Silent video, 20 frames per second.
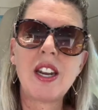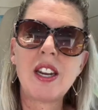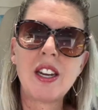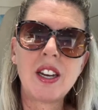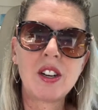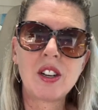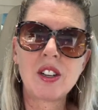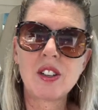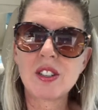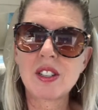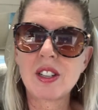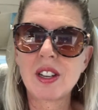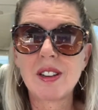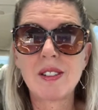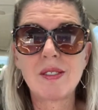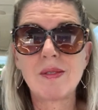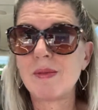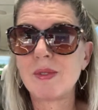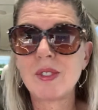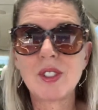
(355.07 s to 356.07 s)
and there's
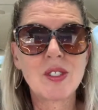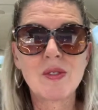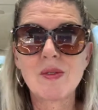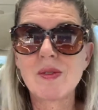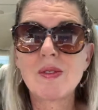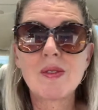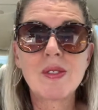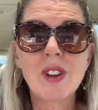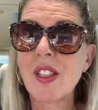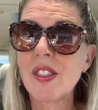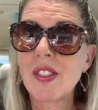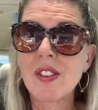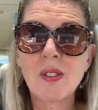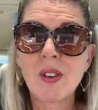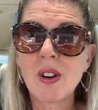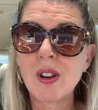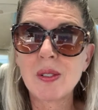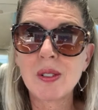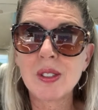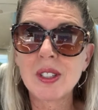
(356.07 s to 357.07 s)
nothing
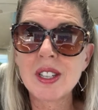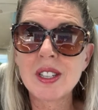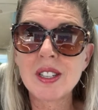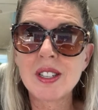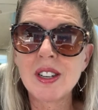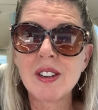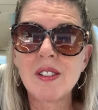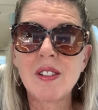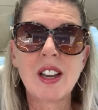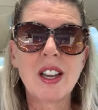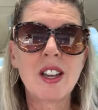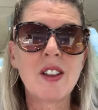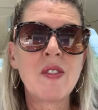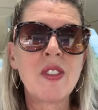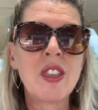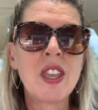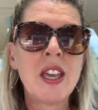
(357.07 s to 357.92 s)
wrong with the steering.